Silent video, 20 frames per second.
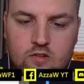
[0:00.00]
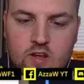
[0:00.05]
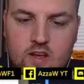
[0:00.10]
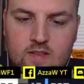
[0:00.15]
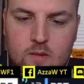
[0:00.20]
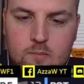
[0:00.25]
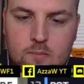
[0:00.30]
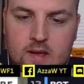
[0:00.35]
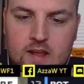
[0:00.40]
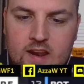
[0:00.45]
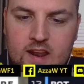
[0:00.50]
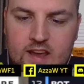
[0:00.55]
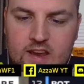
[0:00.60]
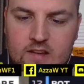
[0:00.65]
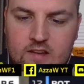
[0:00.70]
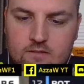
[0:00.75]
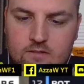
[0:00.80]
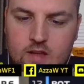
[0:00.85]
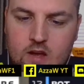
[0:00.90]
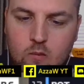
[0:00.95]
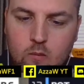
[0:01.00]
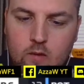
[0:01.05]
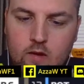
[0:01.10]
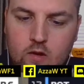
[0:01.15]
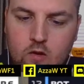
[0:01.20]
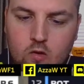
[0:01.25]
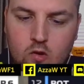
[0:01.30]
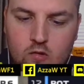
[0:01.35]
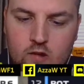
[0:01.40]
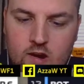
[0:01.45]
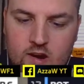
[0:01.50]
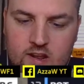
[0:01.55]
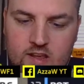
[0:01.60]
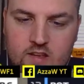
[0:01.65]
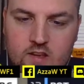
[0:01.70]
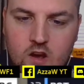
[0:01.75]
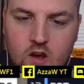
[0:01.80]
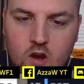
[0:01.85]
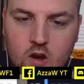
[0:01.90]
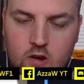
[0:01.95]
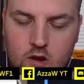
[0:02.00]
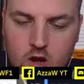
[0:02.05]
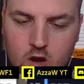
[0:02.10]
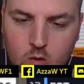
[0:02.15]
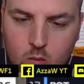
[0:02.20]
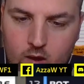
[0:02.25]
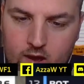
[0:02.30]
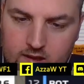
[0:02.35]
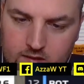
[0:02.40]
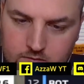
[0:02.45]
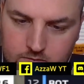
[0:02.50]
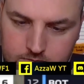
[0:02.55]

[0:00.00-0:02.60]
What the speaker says: hit the pit lane and we're already on our way.